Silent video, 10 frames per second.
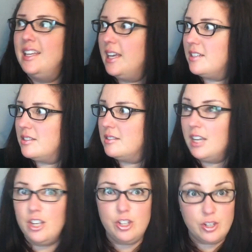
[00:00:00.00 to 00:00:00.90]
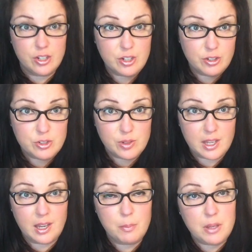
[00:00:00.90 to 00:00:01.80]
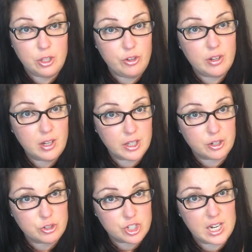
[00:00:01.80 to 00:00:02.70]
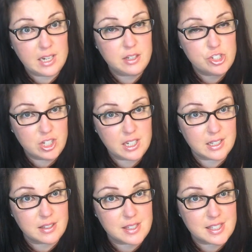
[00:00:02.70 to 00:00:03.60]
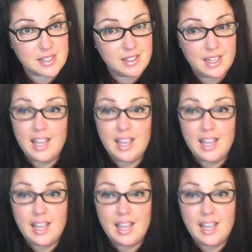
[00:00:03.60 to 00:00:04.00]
Yes, you can go to a camp and you can clicker train chickens.